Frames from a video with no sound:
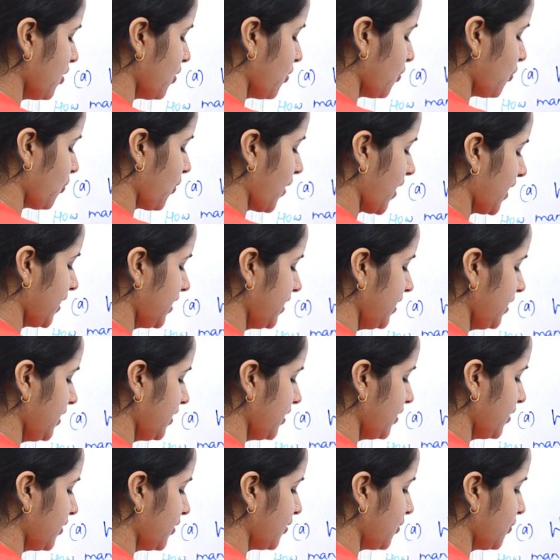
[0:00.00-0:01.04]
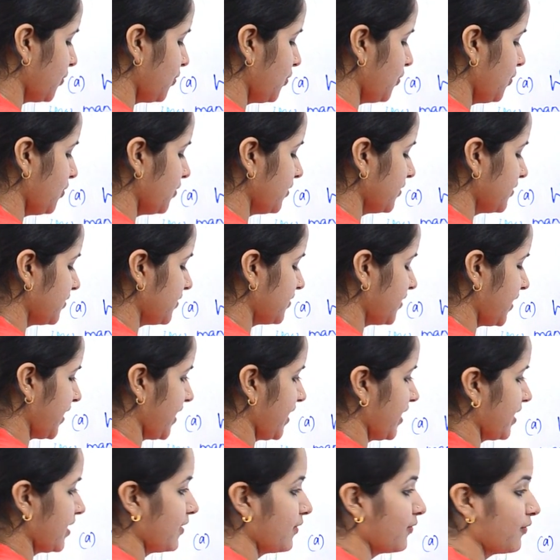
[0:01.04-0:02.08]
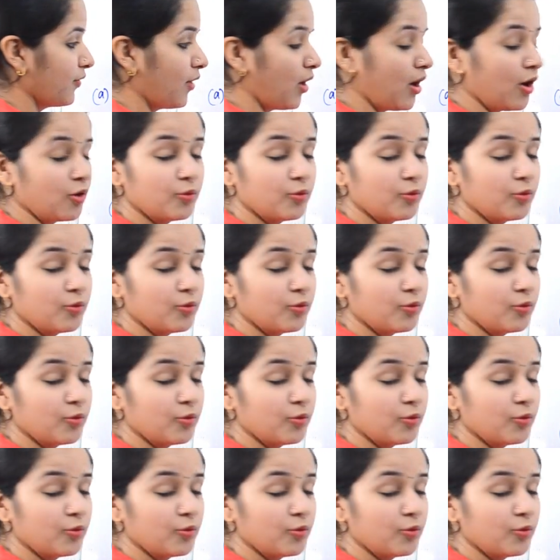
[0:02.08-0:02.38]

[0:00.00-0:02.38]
1, 2, 3. How